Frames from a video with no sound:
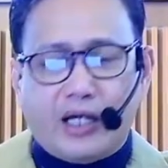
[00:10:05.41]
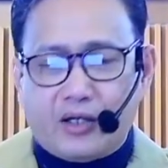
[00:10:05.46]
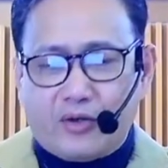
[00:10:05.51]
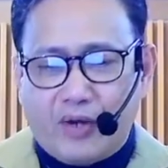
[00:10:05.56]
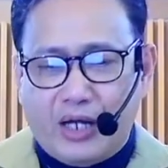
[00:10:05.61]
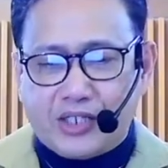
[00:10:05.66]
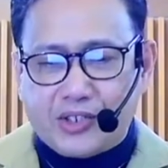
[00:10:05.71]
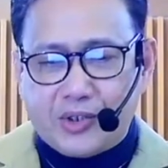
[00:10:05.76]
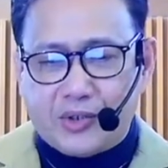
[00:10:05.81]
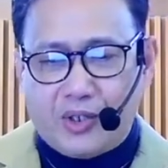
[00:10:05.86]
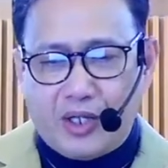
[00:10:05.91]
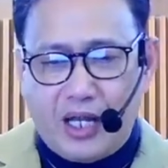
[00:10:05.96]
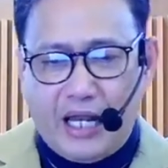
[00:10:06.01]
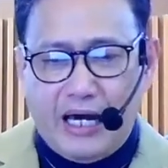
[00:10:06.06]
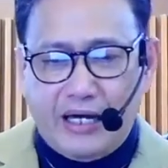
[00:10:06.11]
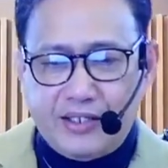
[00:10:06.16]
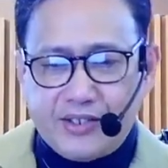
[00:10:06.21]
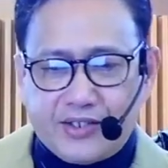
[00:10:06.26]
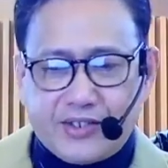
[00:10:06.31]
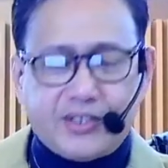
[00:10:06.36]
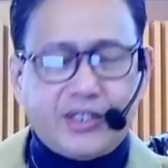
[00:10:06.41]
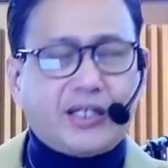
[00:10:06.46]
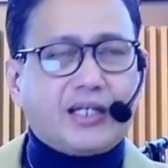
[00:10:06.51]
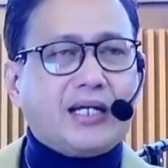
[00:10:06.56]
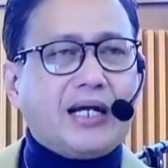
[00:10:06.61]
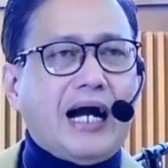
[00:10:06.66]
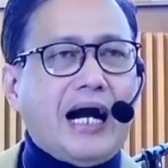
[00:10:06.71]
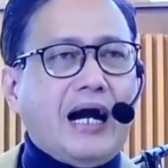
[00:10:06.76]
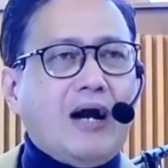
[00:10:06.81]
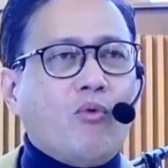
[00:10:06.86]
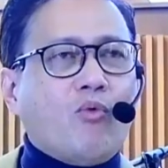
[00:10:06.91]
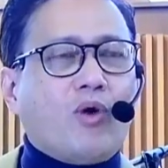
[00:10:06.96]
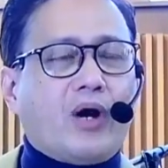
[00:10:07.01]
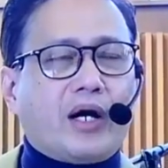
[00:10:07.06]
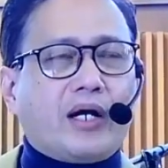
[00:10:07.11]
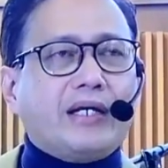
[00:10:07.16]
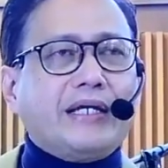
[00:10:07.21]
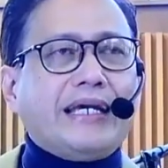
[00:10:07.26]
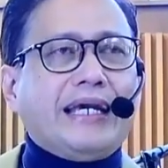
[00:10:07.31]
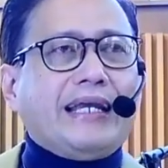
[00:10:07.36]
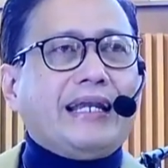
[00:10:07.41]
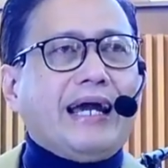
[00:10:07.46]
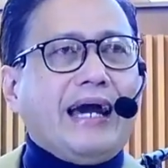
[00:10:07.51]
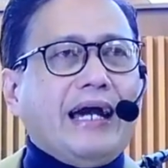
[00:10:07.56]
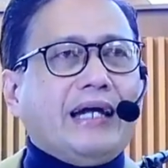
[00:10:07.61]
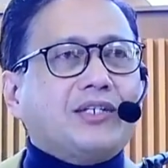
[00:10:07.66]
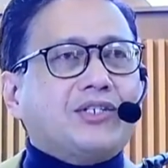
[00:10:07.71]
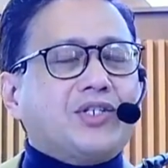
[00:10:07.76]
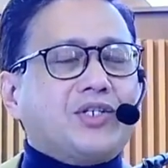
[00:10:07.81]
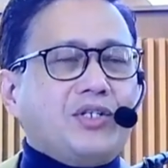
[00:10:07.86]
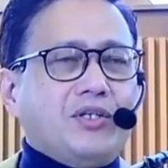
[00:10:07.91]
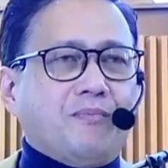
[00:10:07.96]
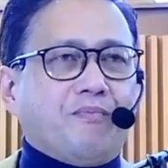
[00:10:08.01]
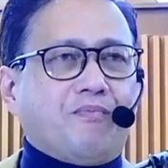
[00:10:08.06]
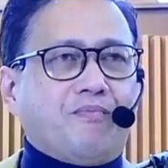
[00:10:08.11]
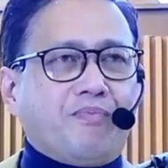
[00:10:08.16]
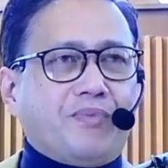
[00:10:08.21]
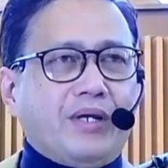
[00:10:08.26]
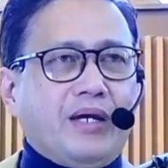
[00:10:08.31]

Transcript: and rationalizing our inaction.